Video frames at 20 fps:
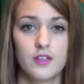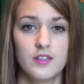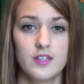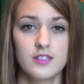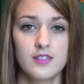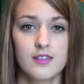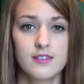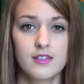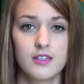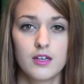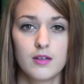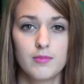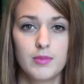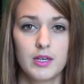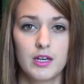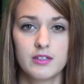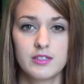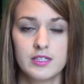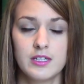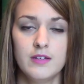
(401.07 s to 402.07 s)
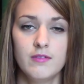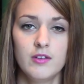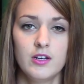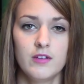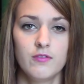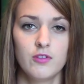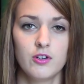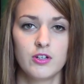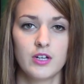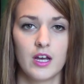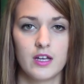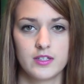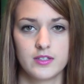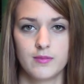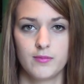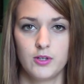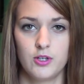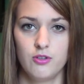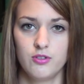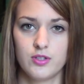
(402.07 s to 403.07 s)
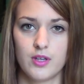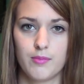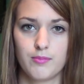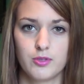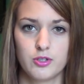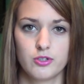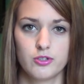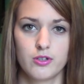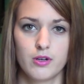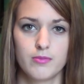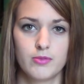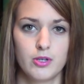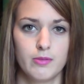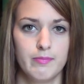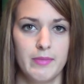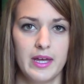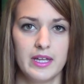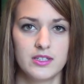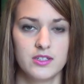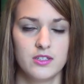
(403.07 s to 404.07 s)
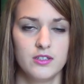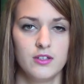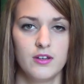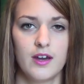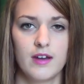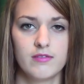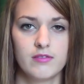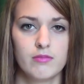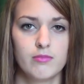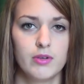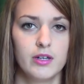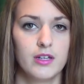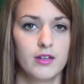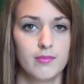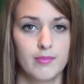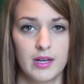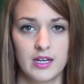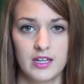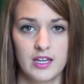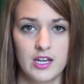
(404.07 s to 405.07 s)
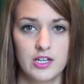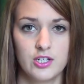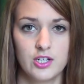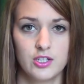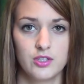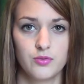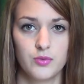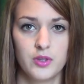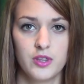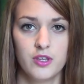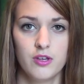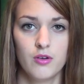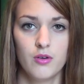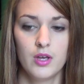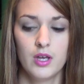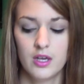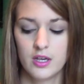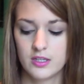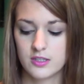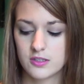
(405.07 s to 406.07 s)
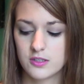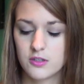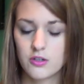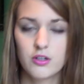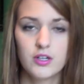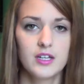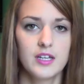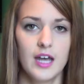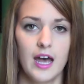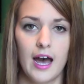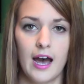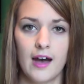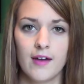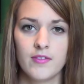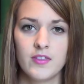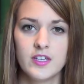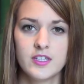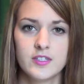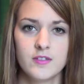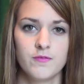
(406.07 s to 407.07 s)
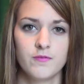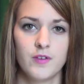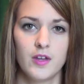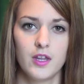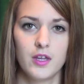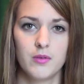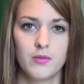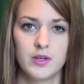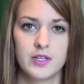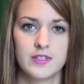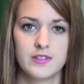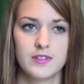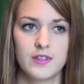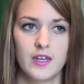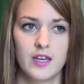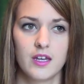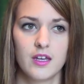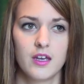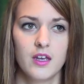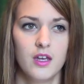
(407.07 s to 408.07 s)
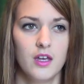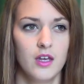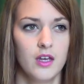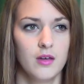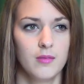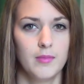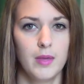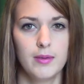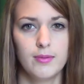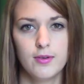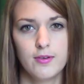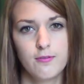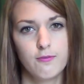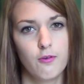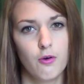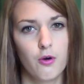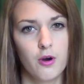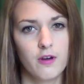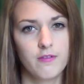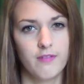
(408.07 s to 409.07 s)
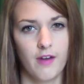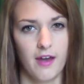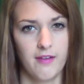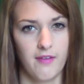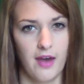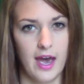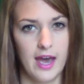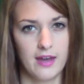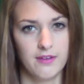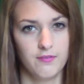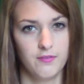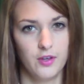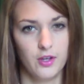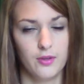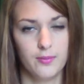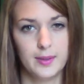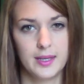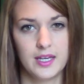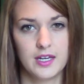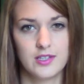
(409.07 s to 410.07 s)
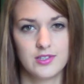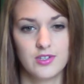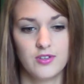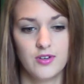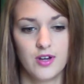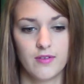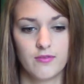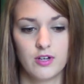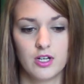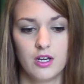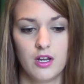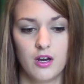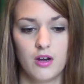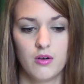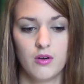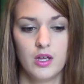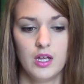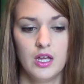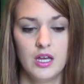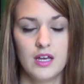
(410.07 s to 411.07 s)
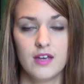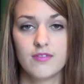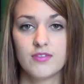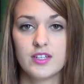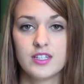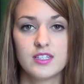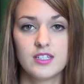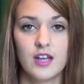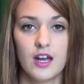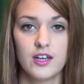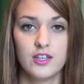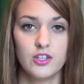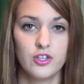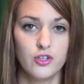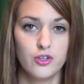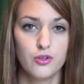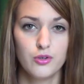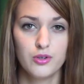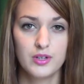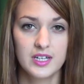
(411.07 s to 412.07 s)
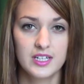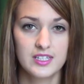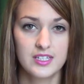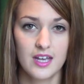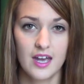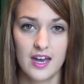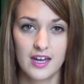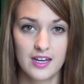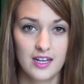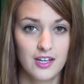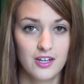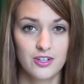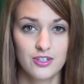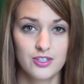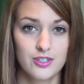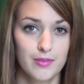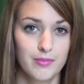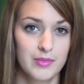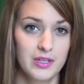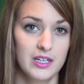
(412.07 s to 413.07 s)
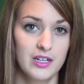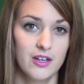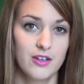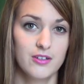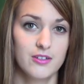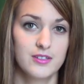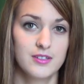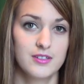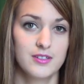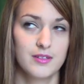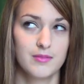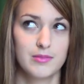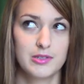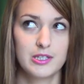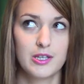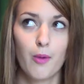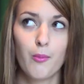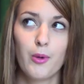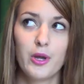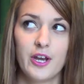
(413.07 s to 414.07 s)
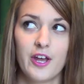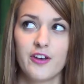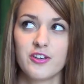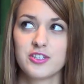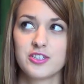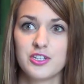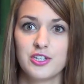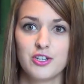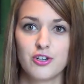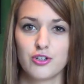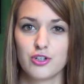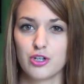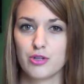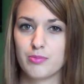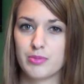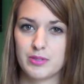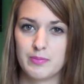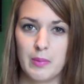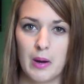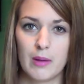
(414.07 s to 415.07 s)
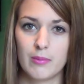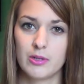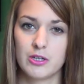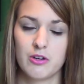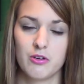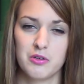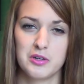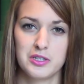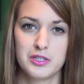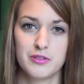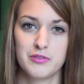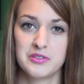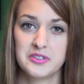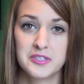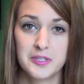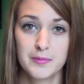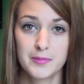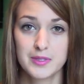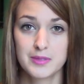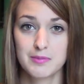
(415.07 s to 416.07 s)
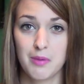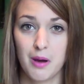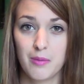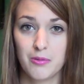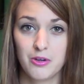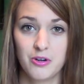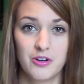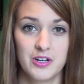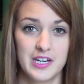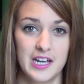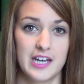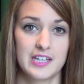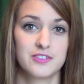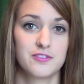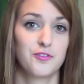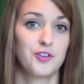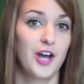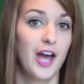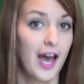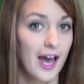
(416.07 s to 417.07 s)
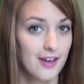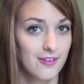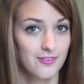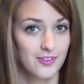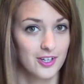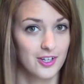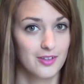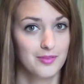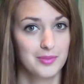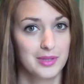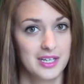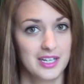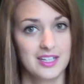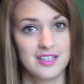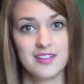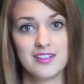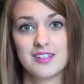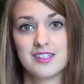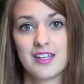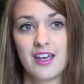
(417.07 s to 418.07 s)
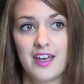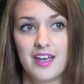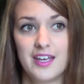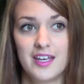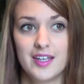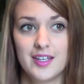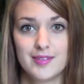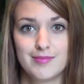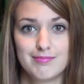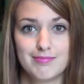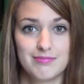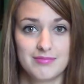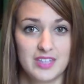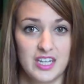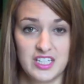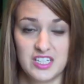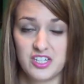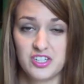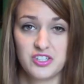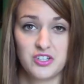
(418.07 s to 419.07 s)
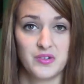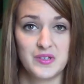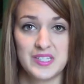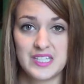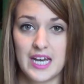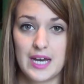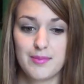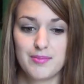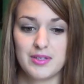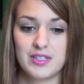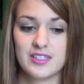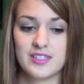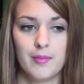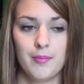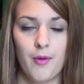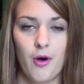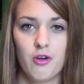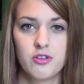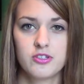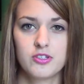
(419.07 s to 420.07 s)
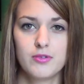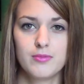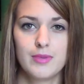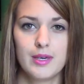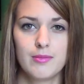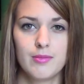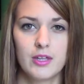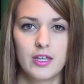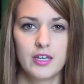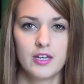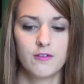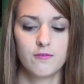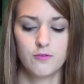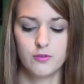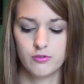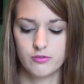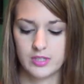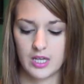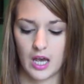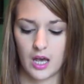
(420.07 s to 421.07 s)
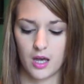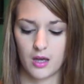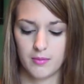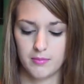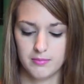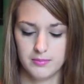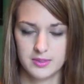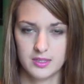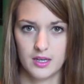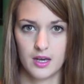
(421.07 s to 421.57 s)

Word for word: This is good because even if you're not someone who's on prescription meds and you have to bring your medications with you, it's still good to have this and fill it with, like, maybe 4 or 5 Advil, because you never know. If it's not you who gets a headache or something else, someone else in your group is probably going to, and someone's probably going to ask for Advil because that just always happens. Also, maybe like a few Tums.